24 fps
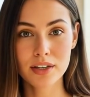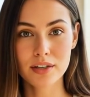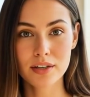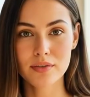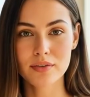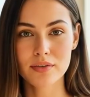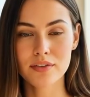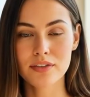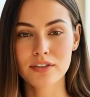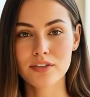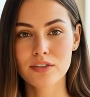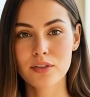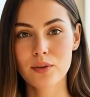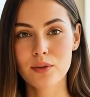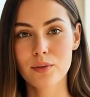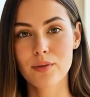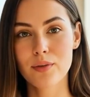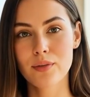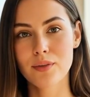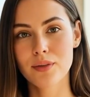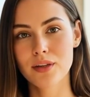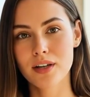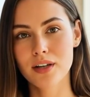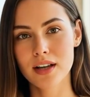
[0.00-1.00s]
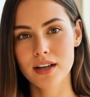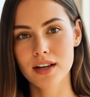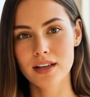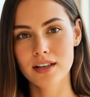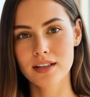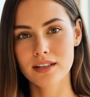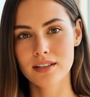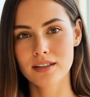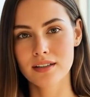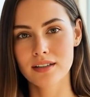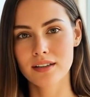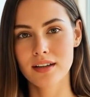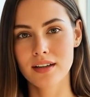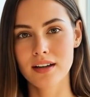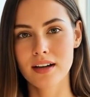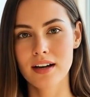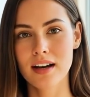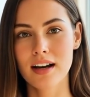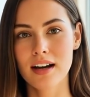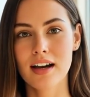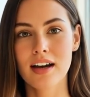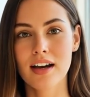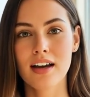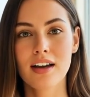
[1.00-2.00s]
As weeks turned into months,
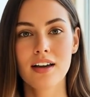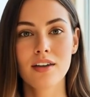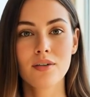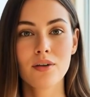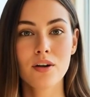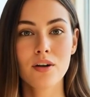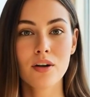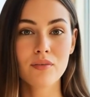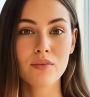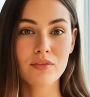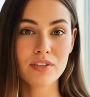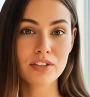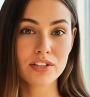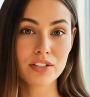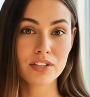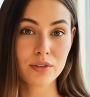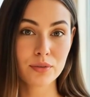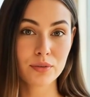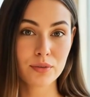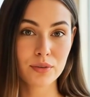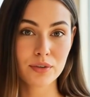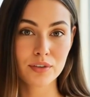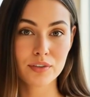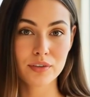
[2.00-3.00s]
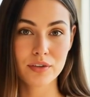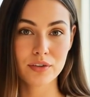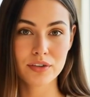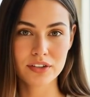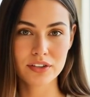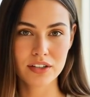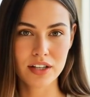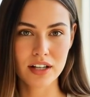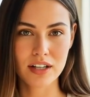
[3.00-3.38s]
the bakery became home.